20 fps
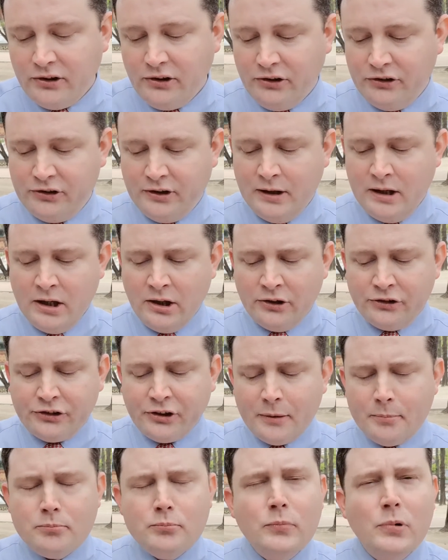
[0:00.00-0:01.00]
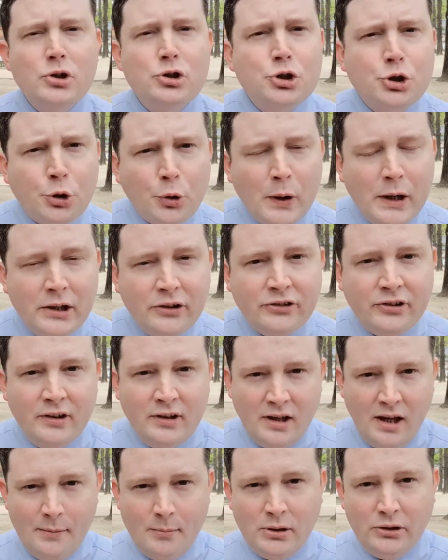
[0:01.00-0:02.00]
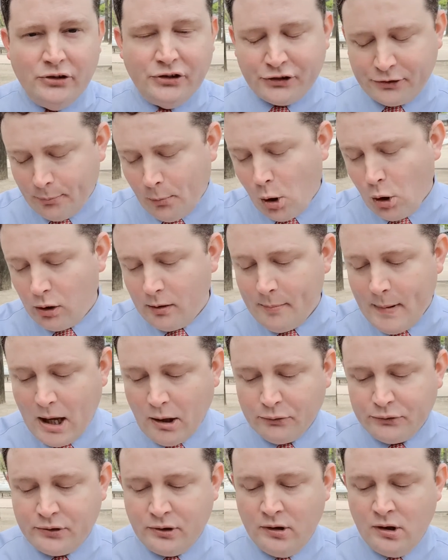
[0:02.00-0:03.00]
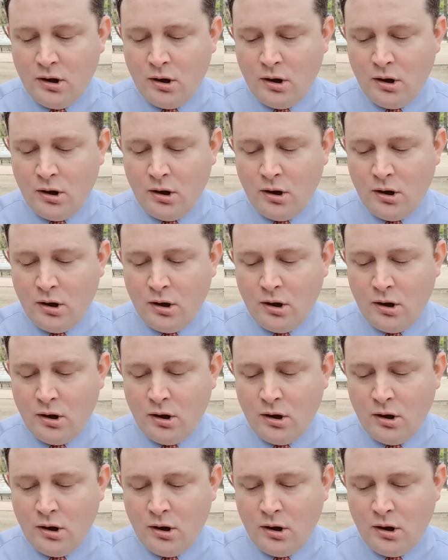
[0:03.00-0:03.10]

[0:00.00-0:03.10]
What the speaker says: is some trace, I mean small amount,